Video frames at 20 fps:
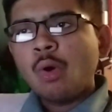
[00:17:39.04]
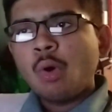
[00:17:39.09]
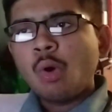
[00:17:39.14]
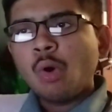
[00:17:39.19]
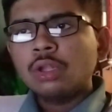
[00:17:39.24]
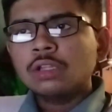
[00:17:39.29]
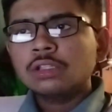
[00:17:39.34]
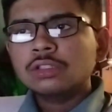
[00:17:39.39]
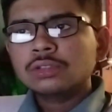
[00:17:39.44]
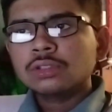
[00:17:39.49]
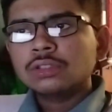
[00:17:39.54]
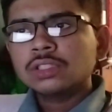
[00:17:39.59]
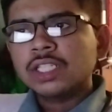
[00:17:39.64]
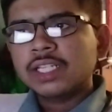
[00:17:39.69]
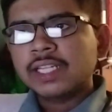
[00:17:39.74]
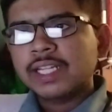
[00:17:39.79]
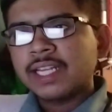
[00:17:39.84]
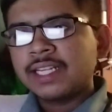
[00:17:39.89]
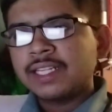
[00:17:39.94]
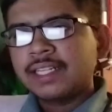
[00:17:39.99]
Also,
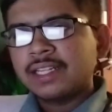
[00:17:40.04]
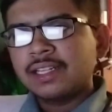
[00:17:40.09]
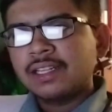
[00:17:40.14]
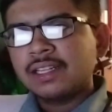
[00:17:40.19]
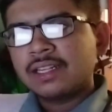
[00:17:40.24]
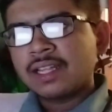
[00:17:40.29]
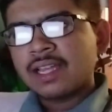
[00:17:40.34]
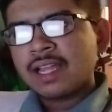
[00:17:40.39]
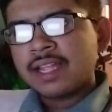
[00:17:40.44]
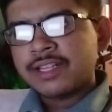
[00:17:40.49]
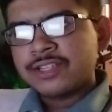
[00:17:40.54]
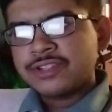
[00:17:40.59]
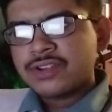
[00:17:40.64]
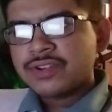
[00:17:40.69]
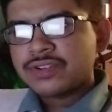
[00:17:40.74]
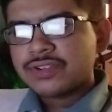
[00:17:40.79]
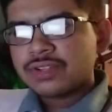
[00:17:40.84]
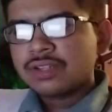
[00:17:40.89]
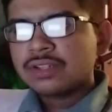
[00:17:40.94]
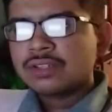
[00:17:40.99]
the
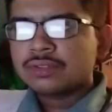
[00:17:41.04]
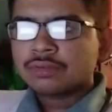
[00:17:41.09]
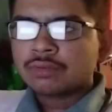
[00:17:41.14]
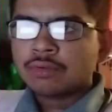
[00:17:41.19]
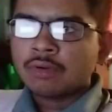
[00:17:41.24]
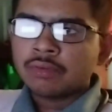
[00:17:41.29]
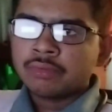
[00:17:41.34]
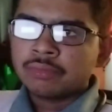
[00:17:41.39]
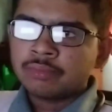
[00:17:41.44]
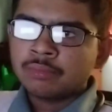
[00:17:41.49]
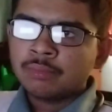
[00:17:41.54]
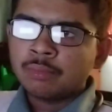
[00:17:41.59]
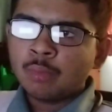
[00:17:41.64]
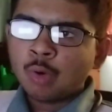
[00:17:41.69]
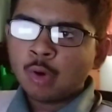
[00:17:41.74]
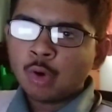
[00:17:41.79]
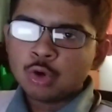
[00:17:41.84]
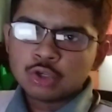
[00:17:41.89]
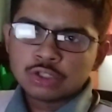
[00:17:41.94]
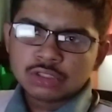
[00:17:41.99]
categorizations of
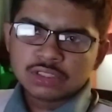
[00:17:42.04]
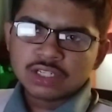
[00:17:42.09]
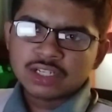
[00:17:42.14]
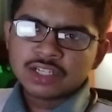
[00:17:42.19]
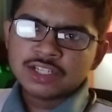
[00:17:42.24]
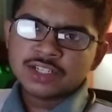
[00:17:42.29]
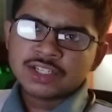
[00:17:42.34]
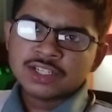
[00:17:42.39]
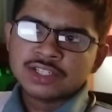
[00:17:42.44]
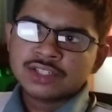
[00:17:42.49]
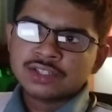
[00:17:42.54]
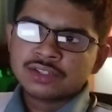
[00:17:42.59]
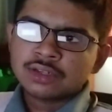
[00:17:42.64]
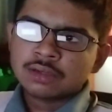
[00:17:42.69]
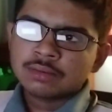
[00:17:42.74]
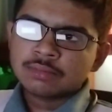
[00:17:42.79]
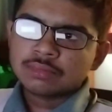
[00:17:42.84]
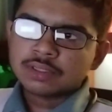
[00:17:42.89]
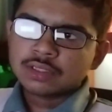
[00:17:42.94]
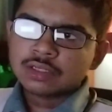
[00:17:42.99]
most
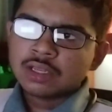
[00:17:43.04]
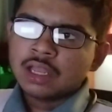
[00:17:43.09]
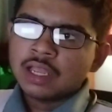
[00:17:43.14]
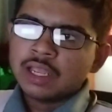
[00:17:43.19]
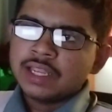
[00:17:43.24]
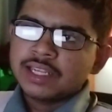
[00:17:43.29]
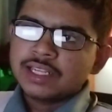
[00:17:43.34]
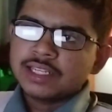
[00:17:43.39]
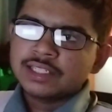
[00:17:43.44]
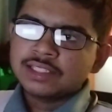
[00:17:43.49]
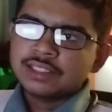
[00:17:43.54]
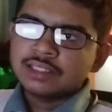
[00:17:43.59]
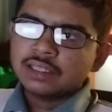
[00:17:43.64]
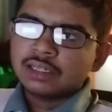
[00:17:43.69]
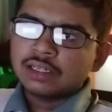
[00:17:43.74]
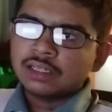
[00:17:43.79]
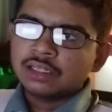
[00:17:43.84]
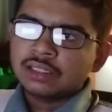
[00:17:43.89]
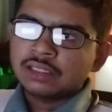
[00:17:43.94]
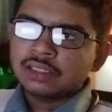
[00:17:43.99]
systems is
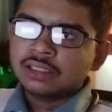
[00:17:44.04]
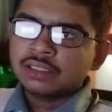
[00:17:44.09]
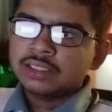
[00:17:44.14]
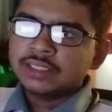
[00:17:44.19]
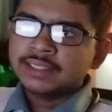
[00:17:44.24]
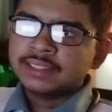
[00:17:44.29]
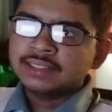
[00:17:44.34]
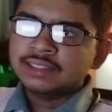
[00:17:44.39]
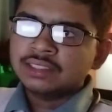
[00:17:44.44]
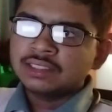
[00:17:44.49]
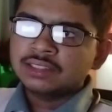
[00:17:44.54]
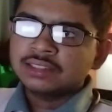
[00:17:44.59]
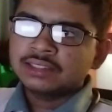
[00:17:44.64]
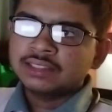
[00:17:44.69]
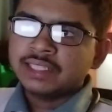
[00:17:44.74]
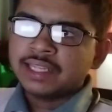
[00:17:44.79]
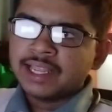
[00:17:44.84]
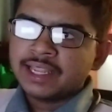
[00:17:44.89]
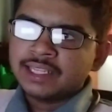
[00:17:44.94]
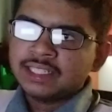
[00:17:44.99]

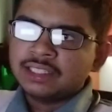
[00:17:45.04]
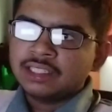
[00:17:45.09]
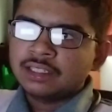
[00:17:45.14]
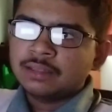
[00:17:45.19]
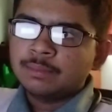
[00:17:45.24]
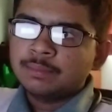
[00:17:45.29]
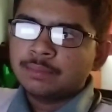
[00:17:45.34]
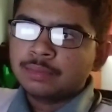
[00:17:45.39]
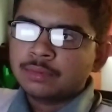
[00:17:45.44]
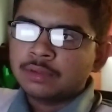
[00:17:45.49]
either